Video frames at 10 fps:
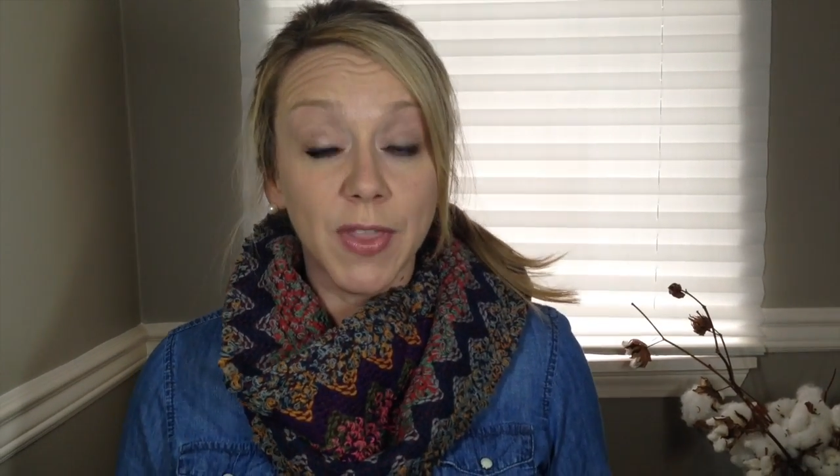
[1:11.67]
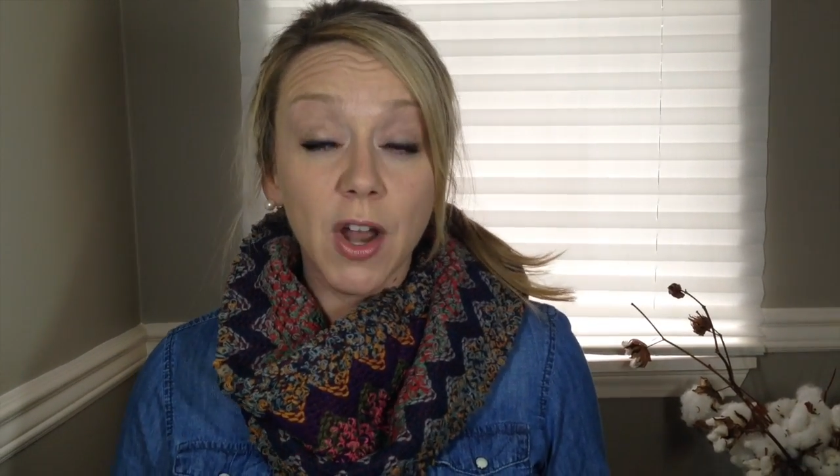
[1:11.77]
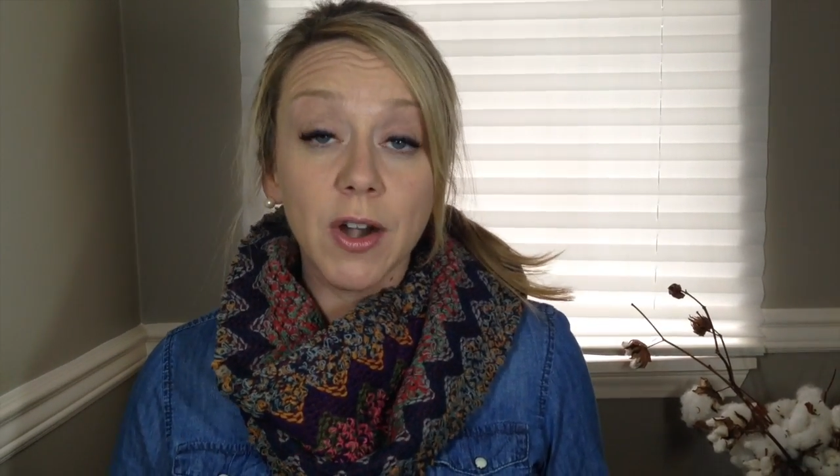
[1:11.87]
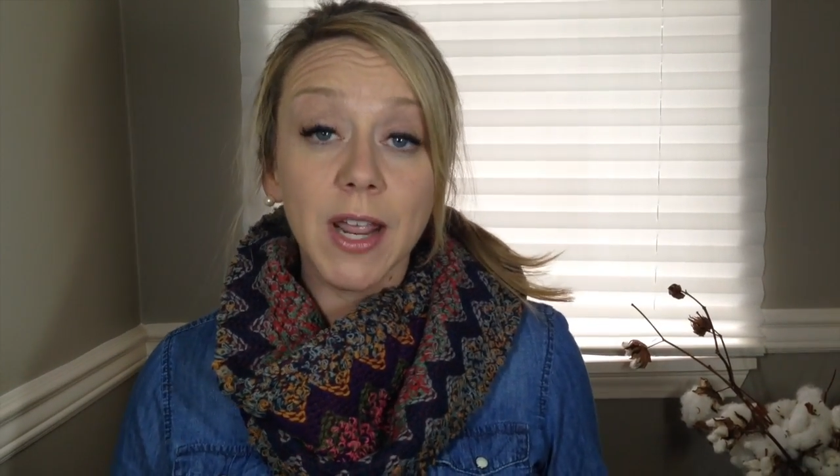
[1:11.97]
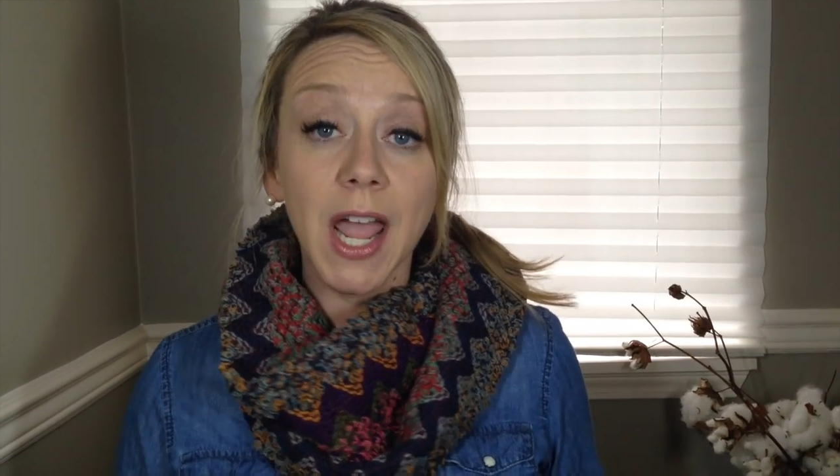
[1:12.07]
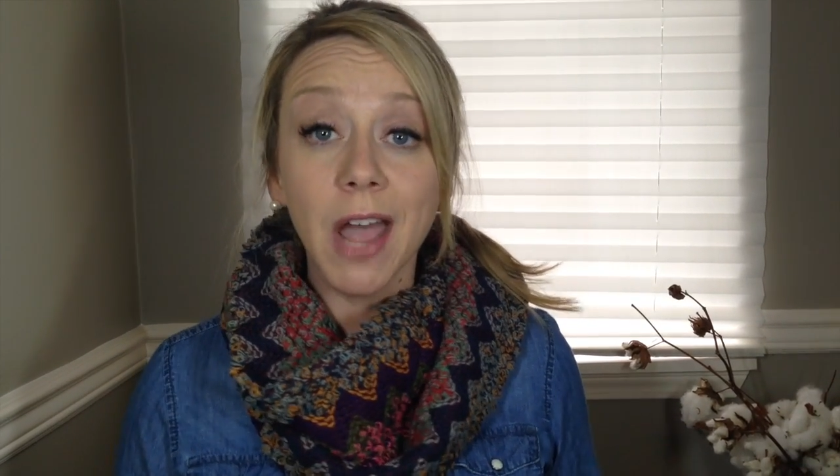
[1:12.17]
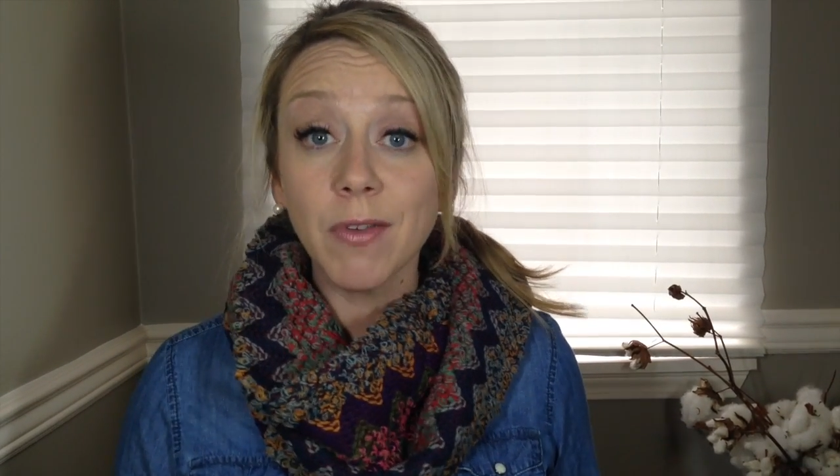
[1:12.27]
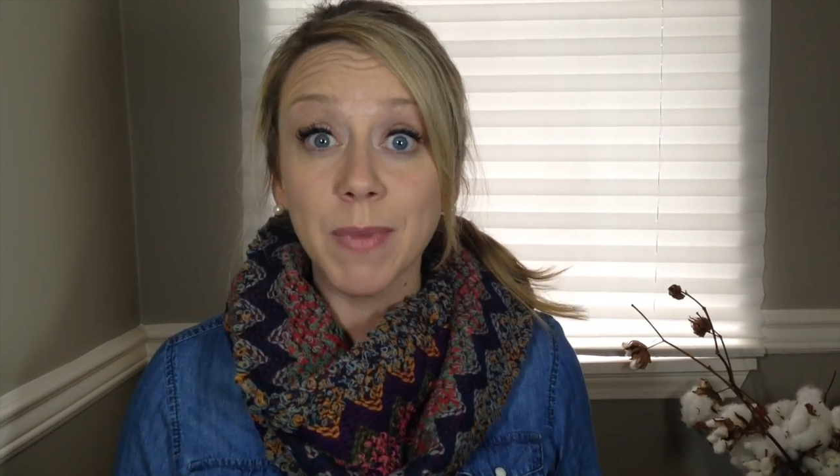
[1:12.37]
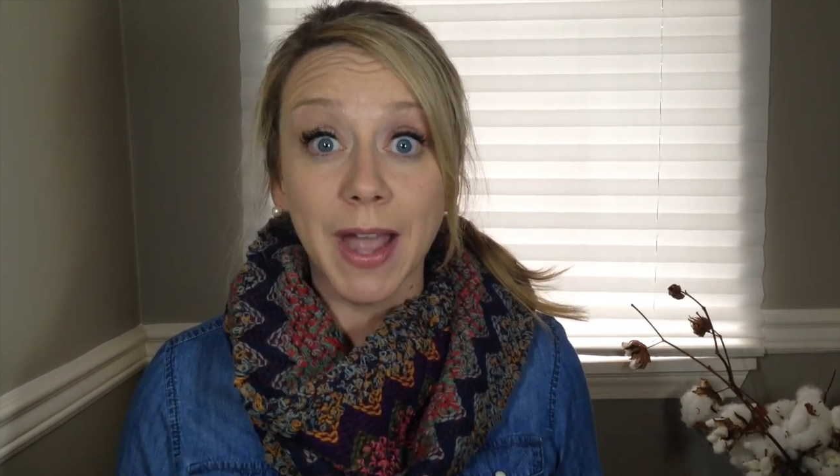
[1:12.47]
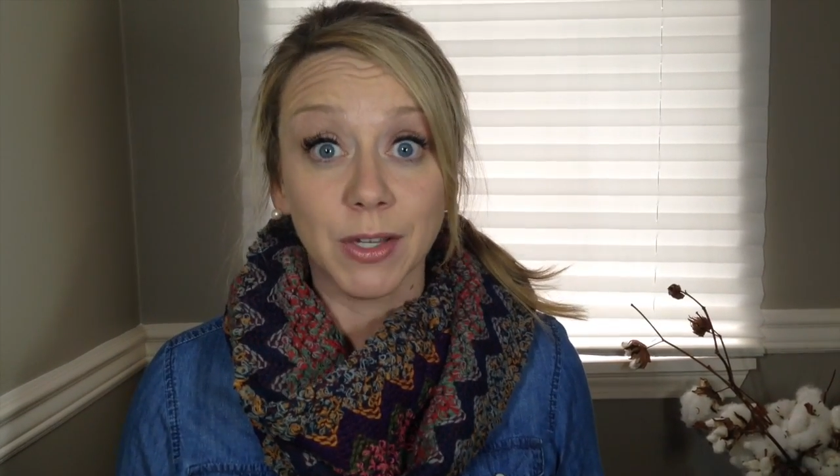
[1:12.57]
and they already have
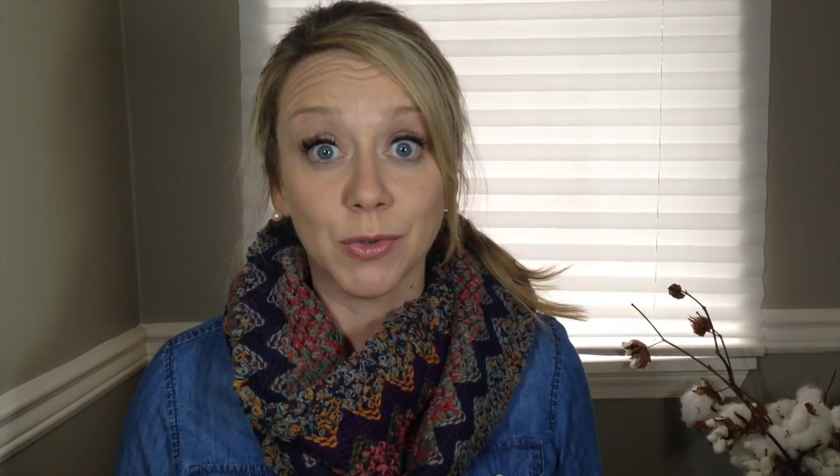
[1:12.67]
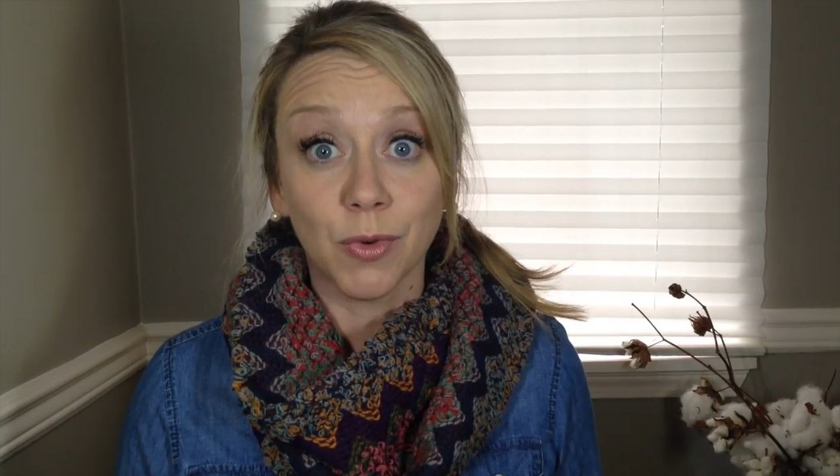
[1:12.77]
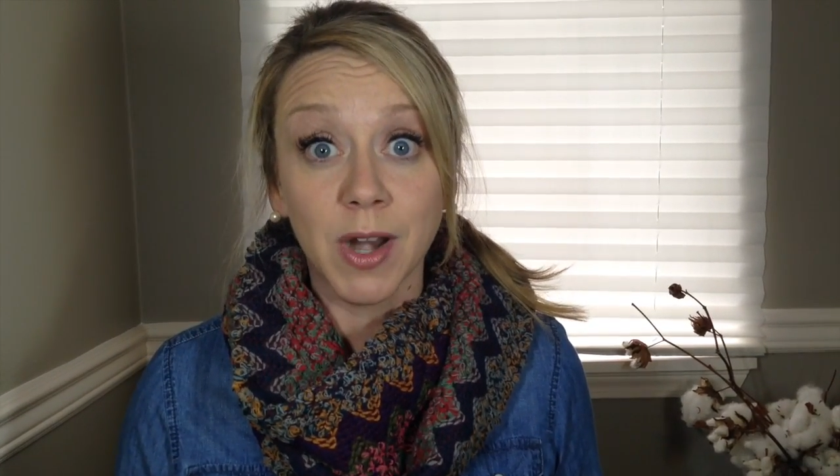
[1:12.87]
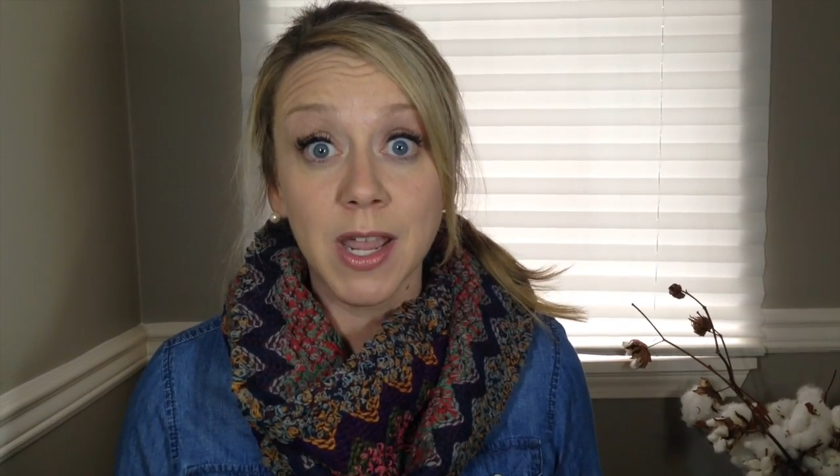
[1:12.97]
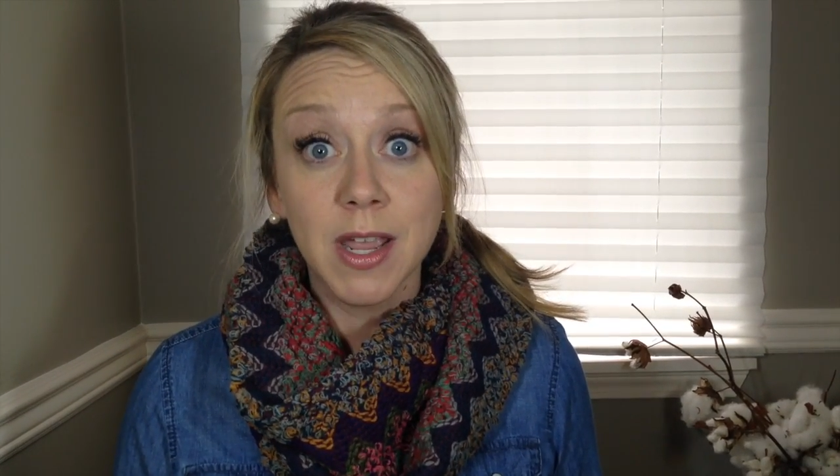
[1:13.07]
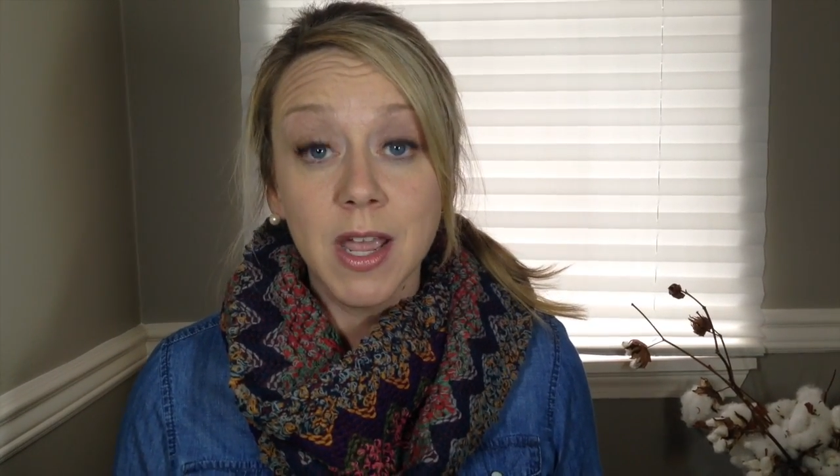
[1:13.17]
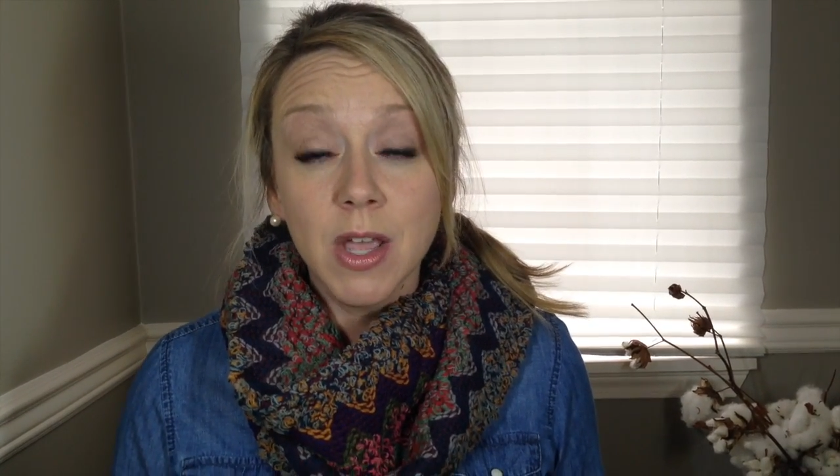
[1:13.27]
a backstory.